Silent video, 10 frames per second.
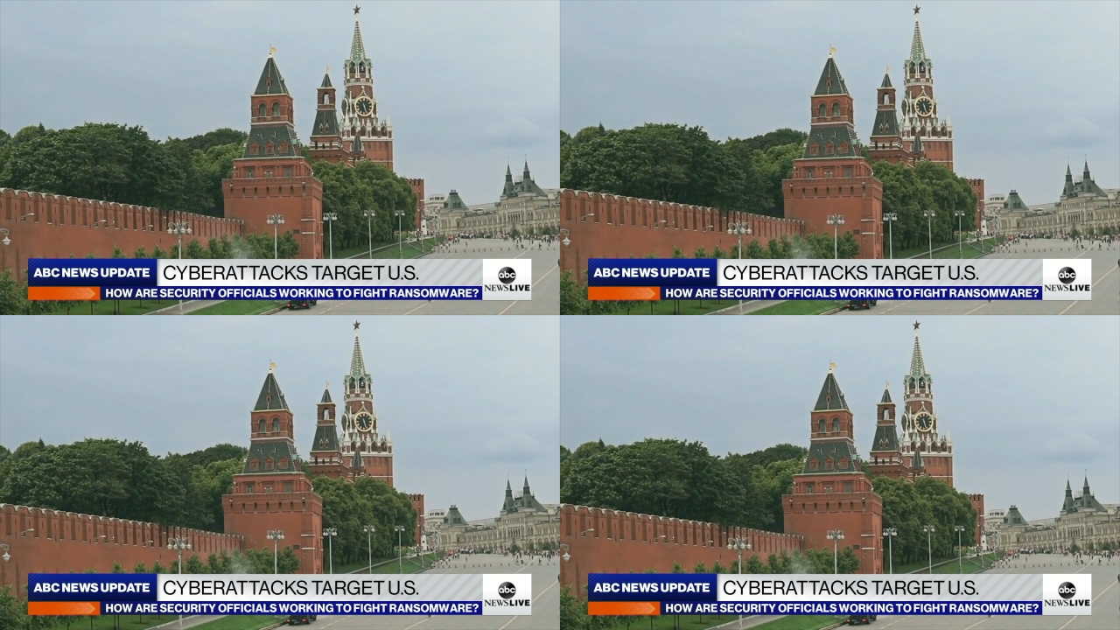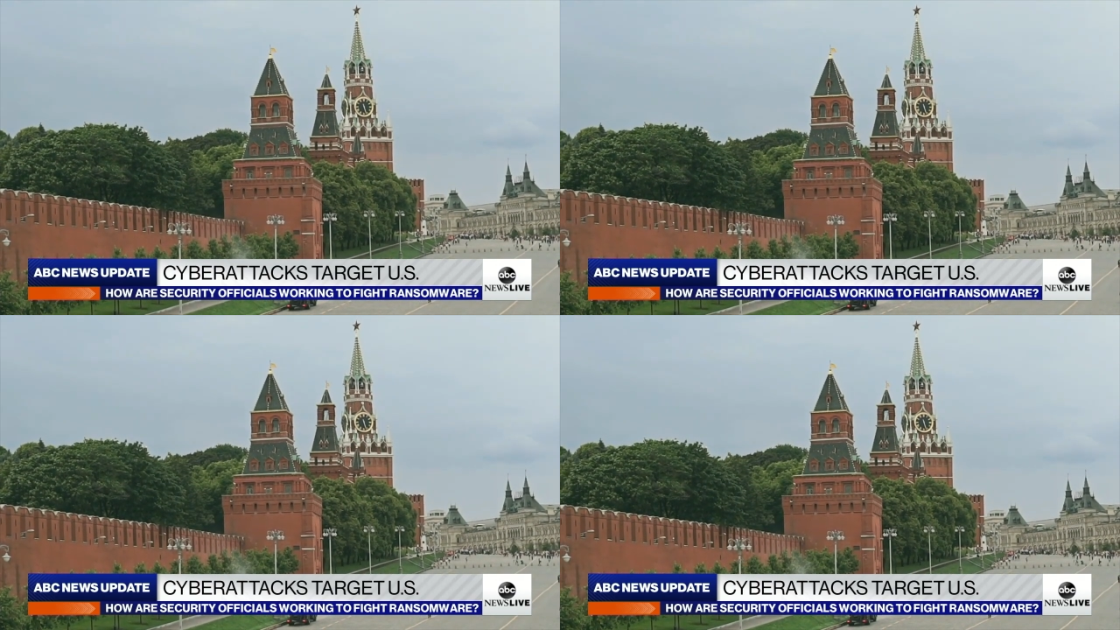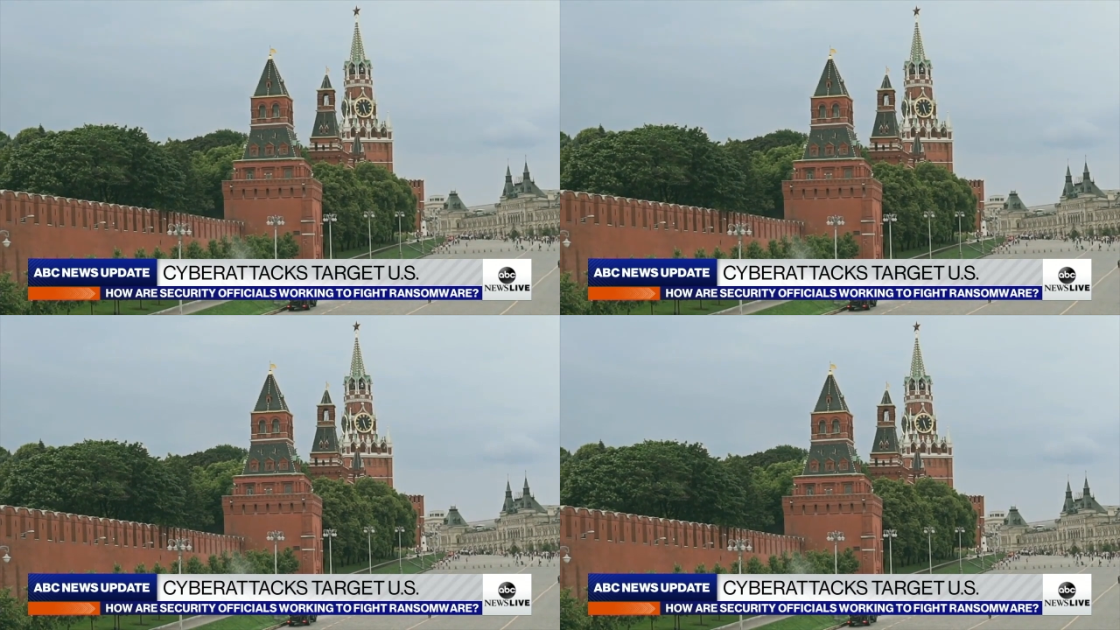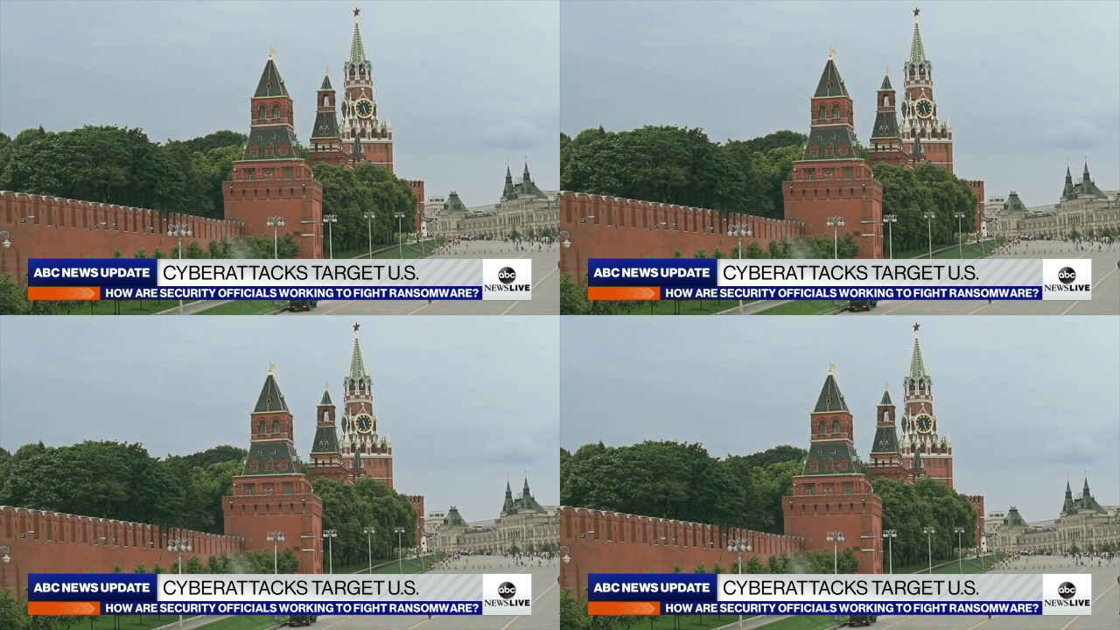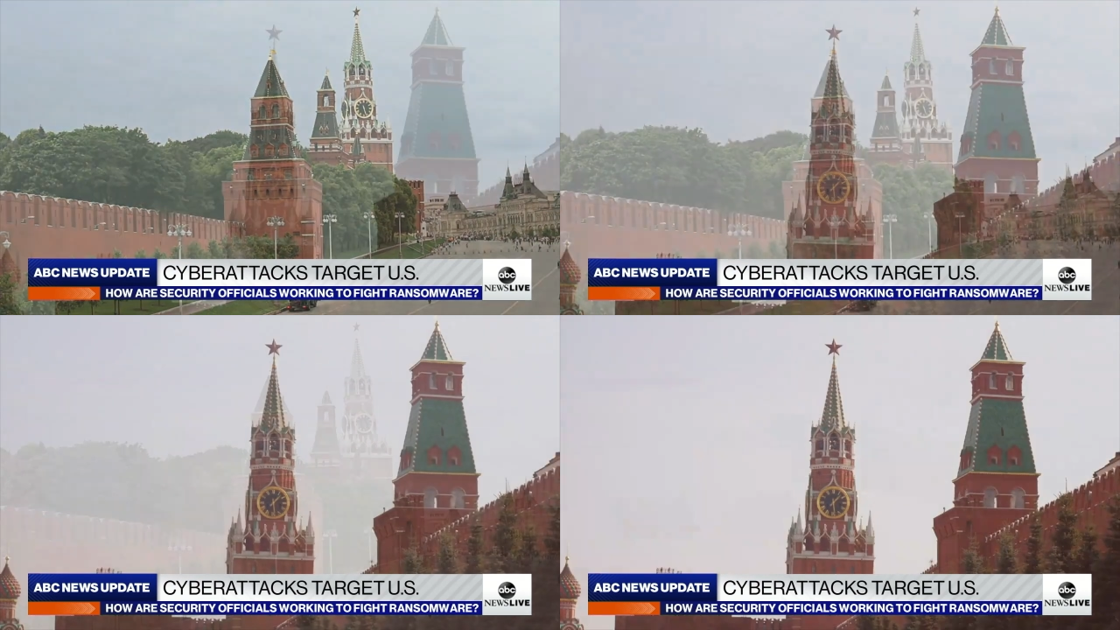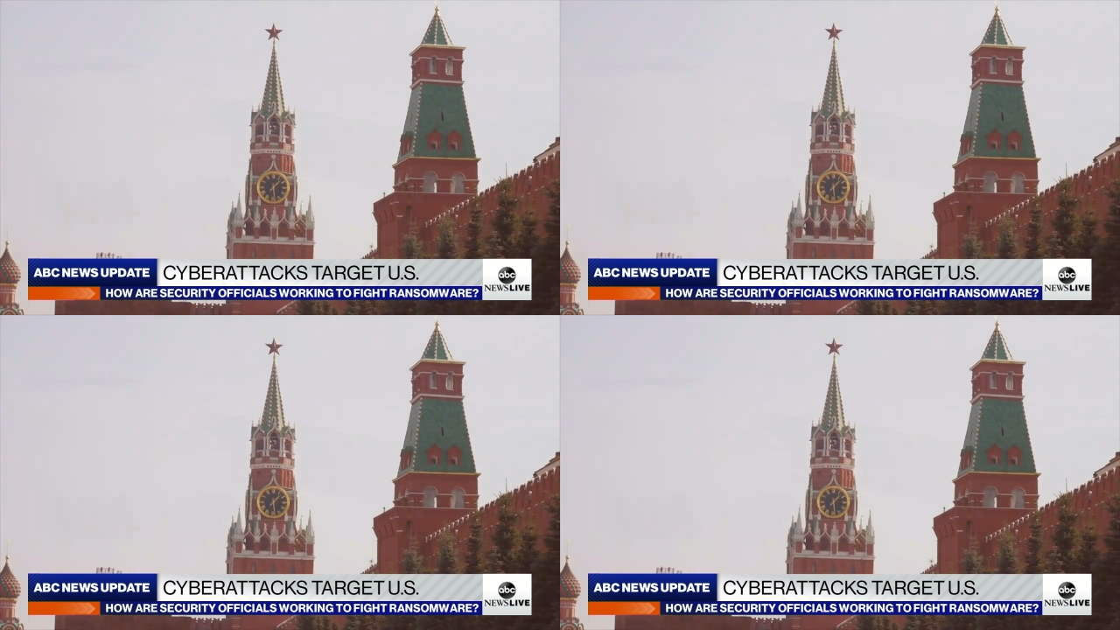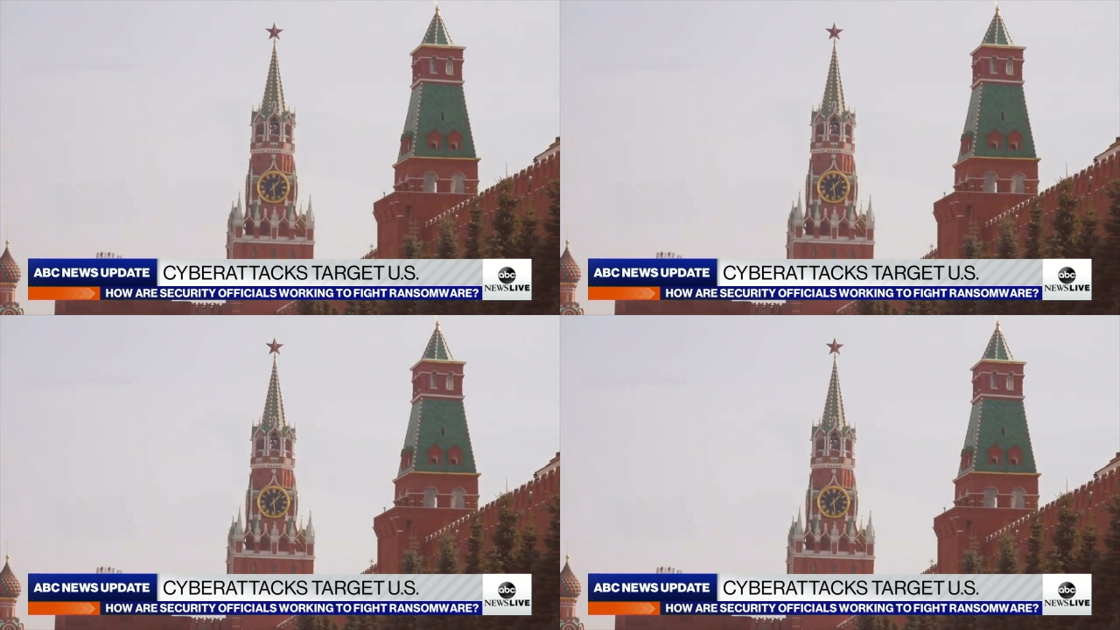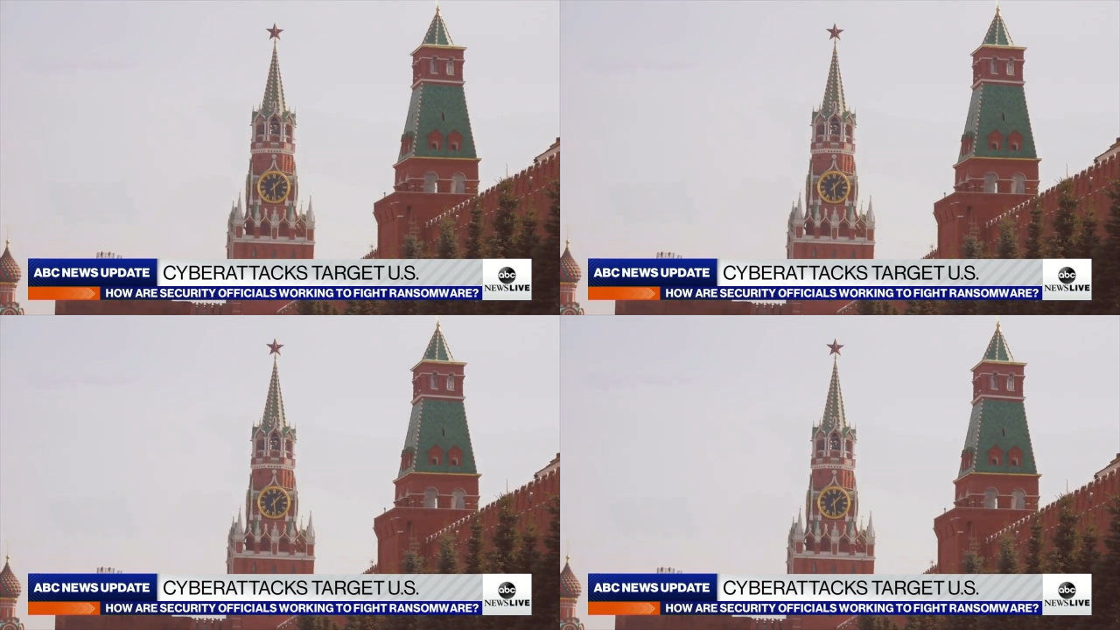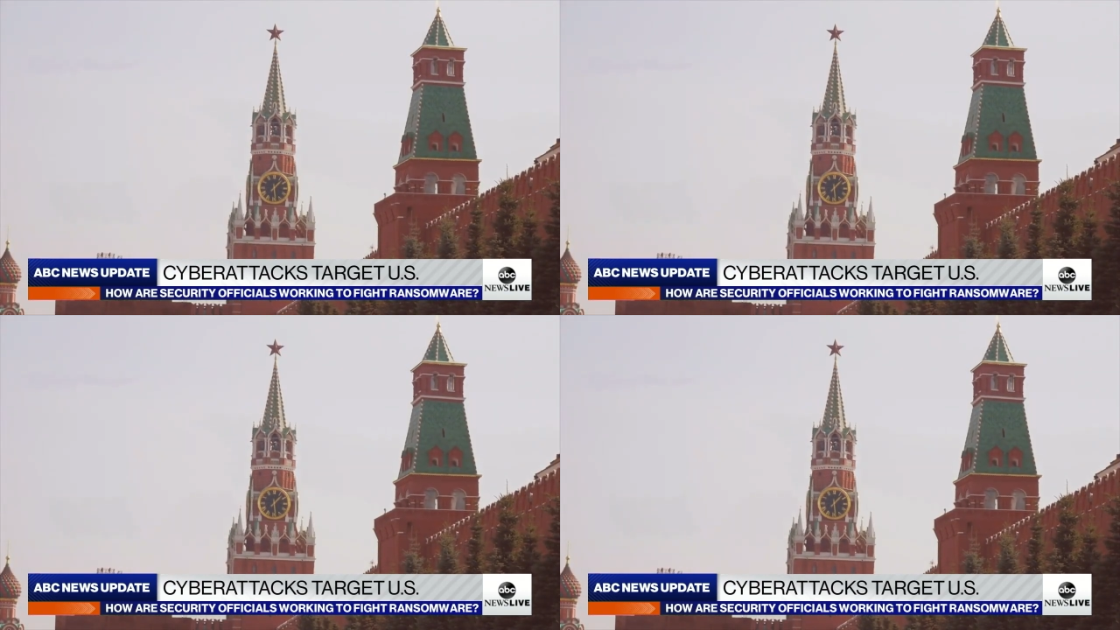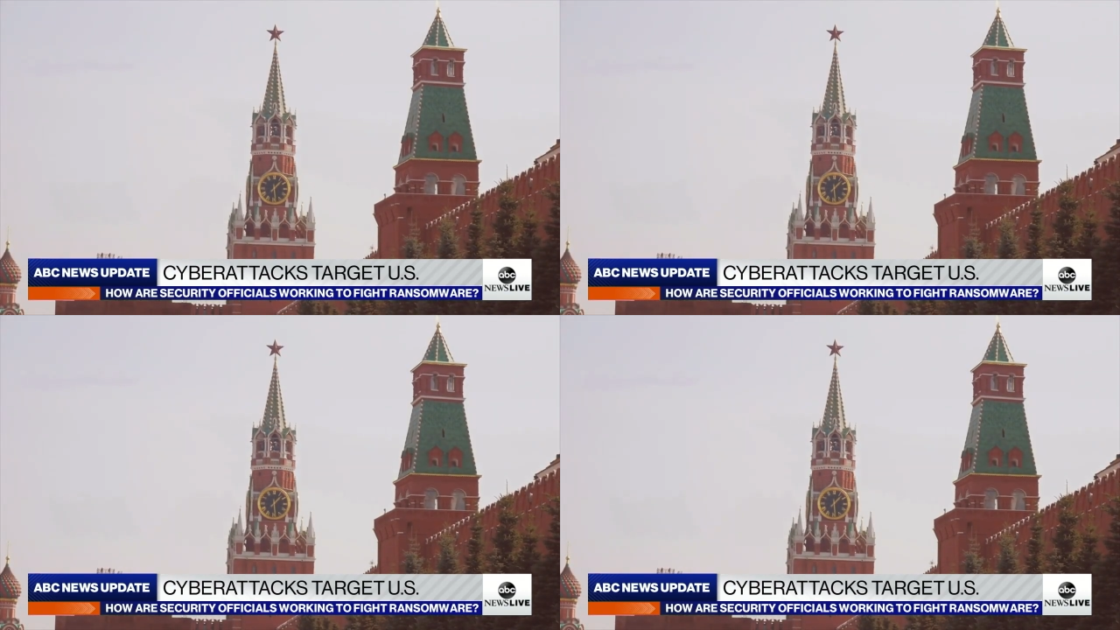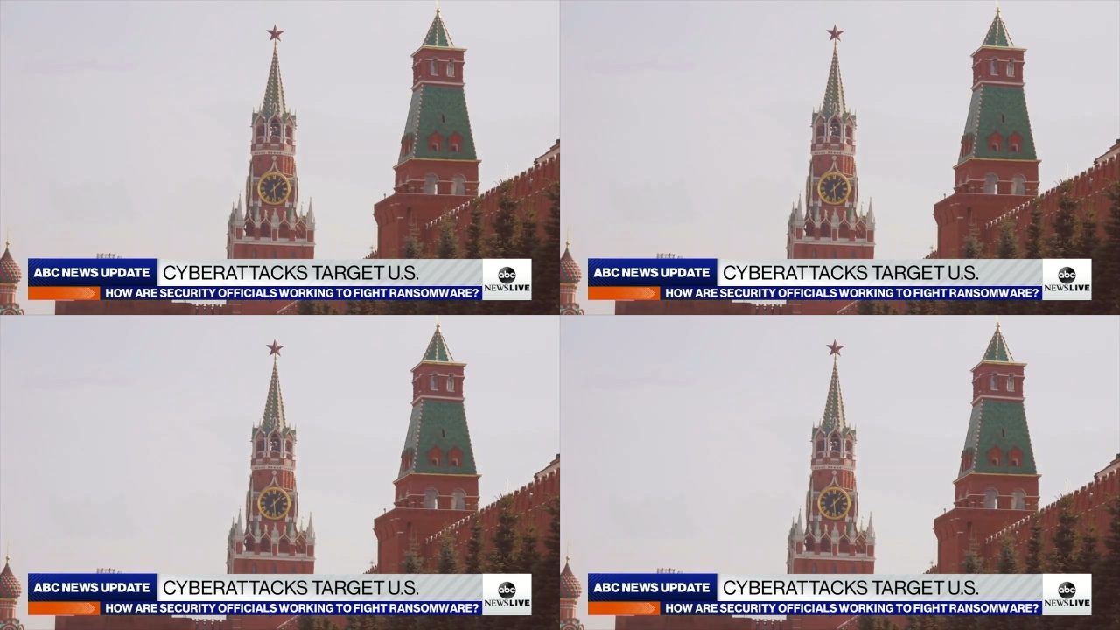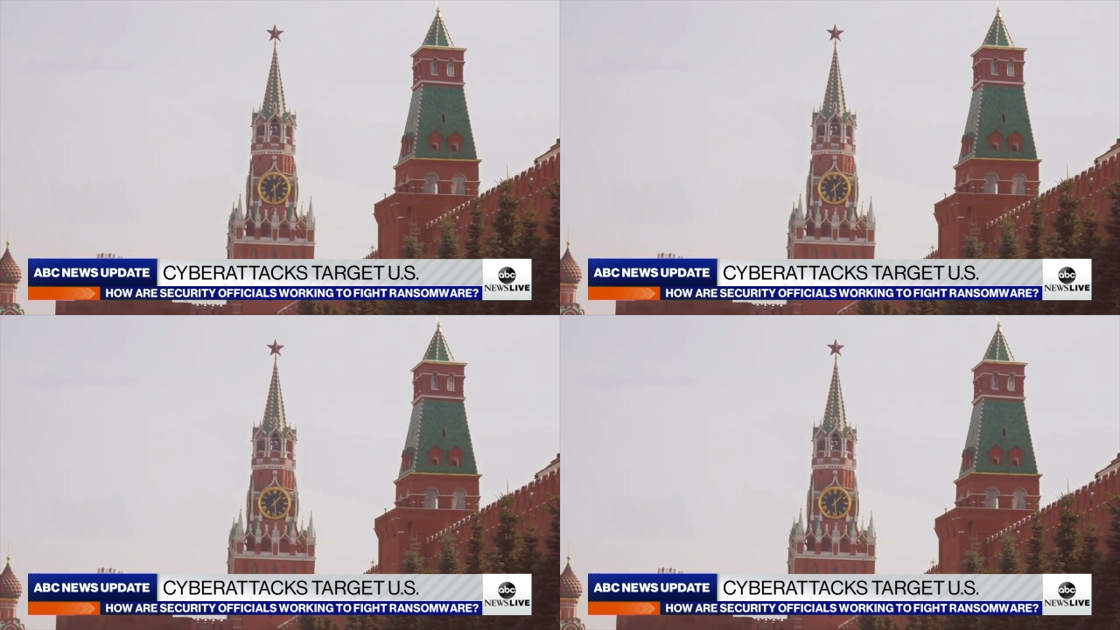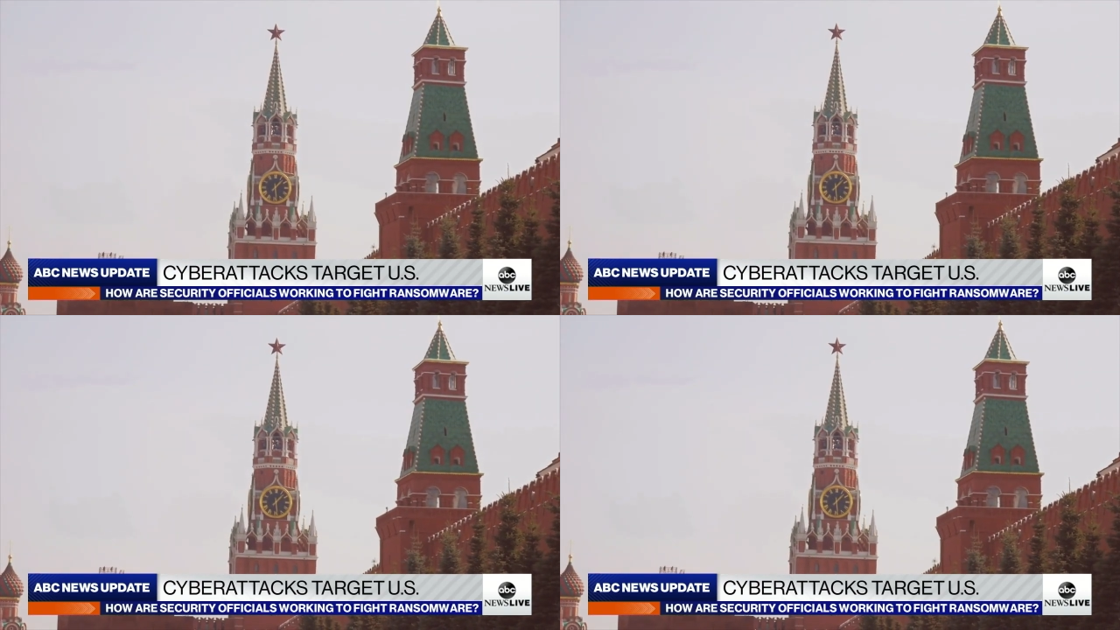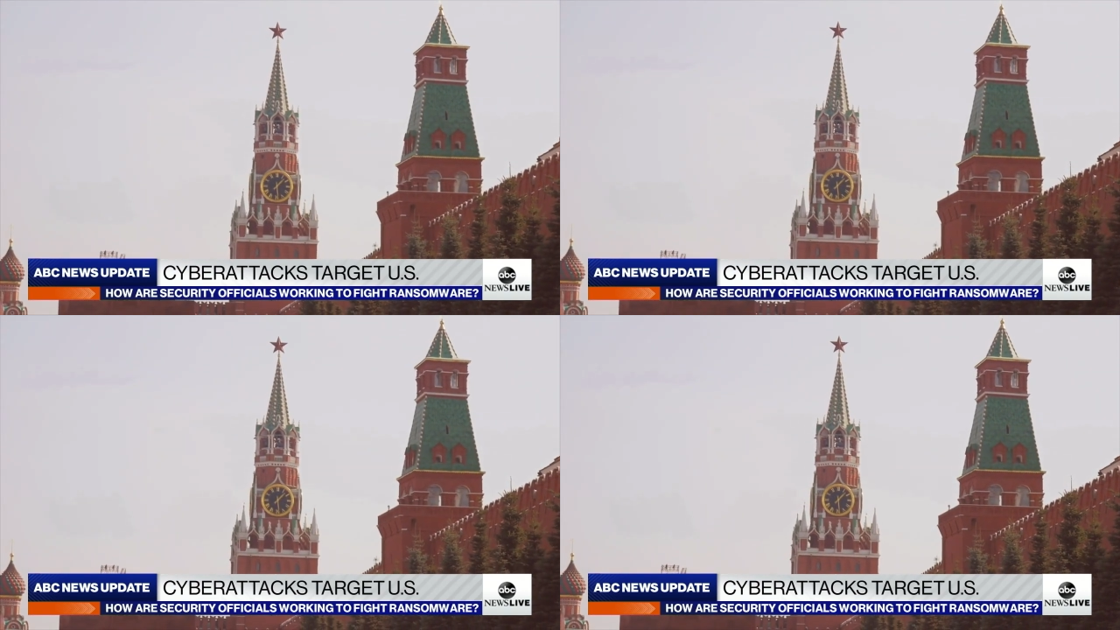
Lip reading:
No face is visible, so there are no lips to read.